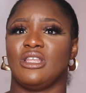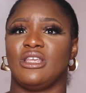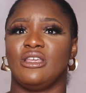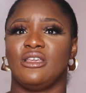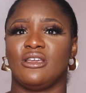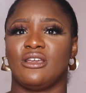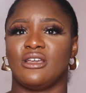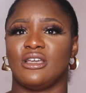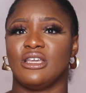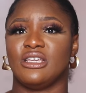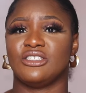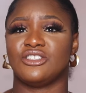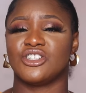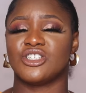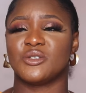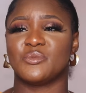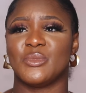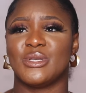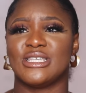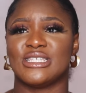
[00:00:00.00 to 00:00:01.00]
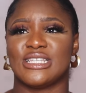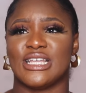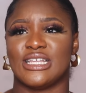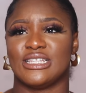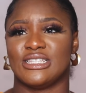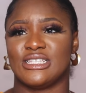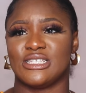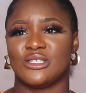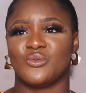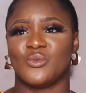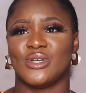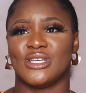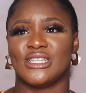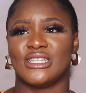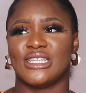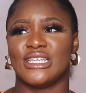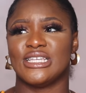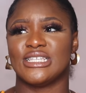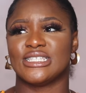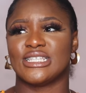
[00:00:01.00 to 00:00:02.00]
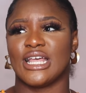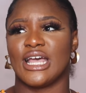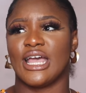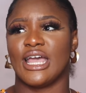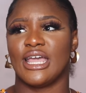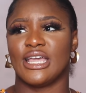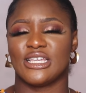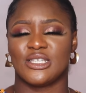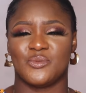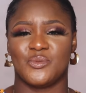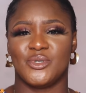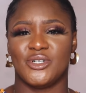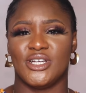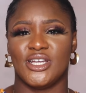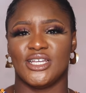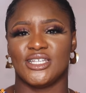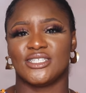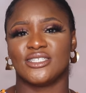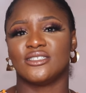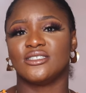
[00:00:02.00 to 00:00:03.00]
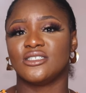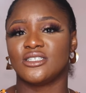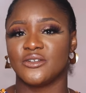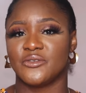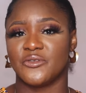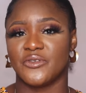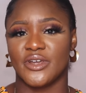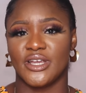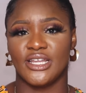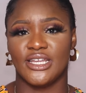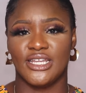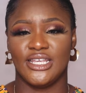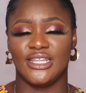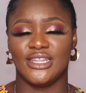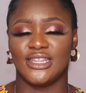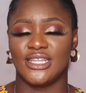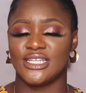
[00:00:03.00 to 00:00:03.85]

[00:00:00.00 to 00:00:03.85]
It just means that these were things that I experienced differently,